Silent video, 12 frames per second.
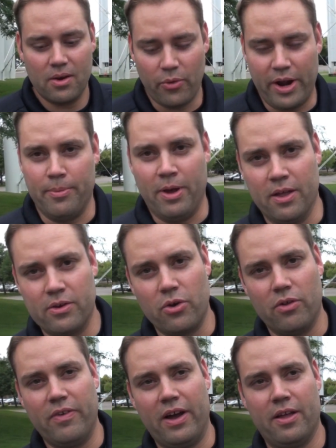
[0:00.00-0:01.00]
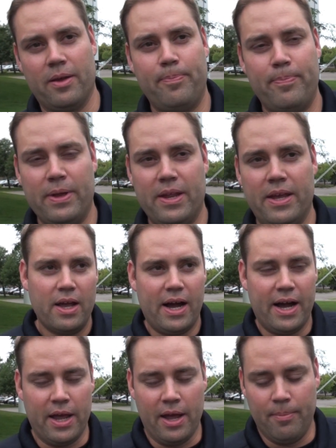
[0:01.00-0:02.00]
Randy Malin, Golden Valley PD.
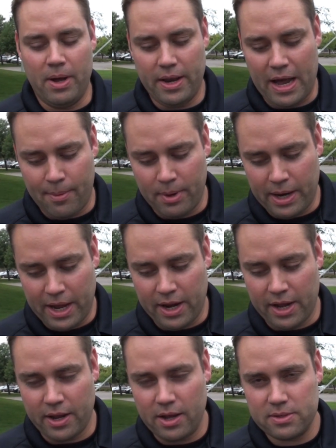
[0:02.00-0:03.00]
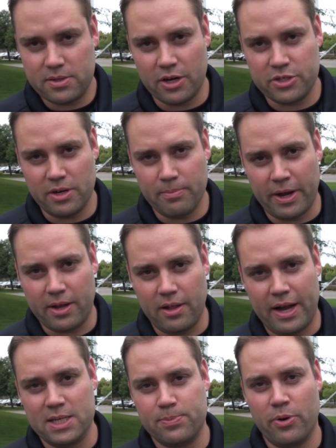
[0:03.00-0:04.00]
I am nominating Sergeant Mike
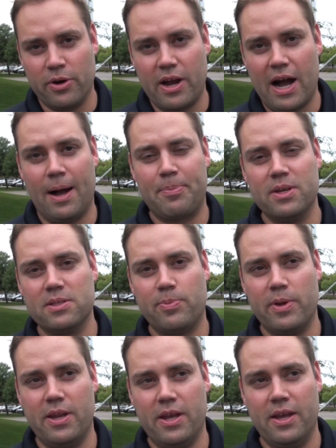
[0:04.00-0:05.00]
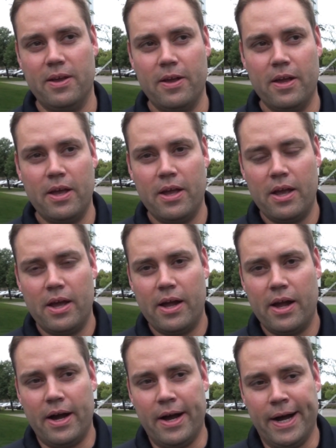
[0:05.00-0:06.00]
Glassberg, Hopkins PD,
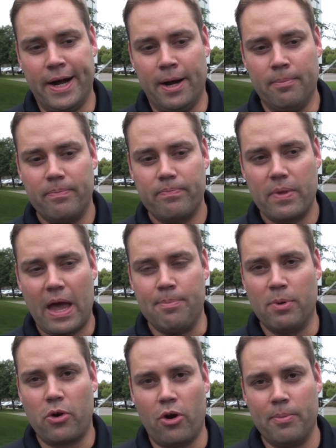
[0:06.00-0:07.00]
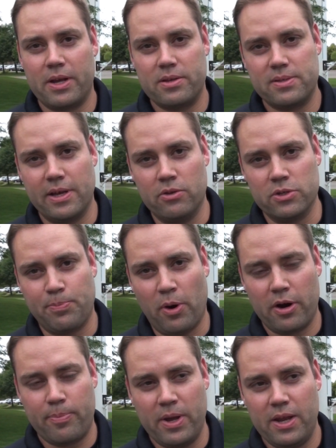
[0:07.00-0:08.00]
um, Ed McCormick, St. Louis
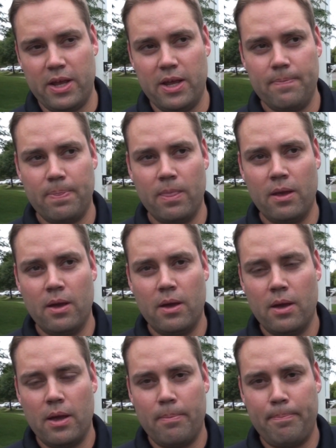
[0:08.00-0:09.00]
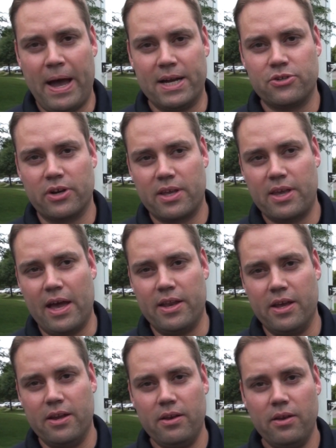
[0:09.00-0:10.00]
Park PD, Patrick
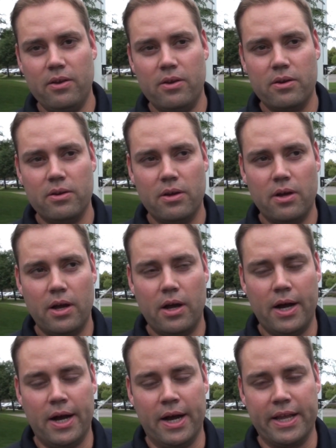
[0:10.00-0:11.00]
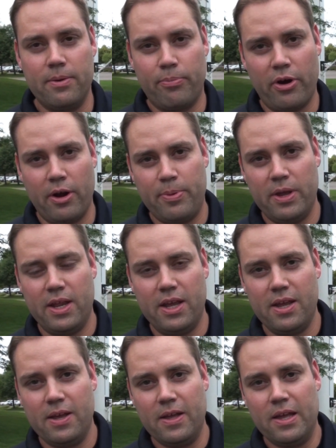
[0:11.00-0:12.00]
Kenyon, uh, Eden Prairie
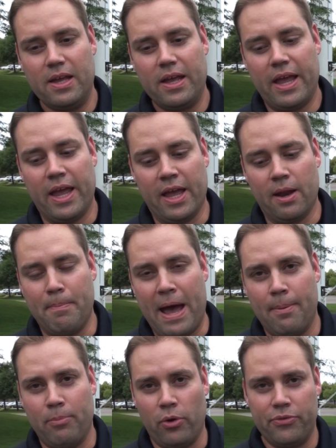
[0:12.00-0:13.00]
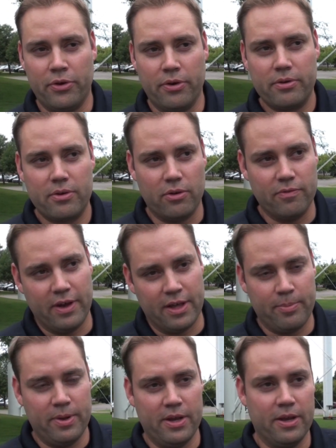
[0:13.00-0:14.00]
PD, and Matt Bolter, Golden
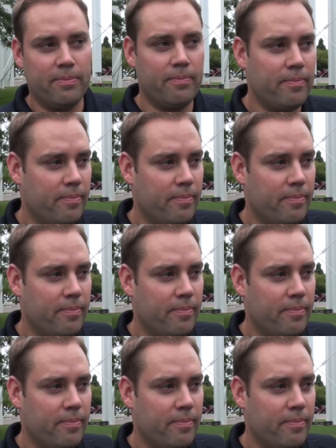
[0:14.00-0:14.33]
Valley PD.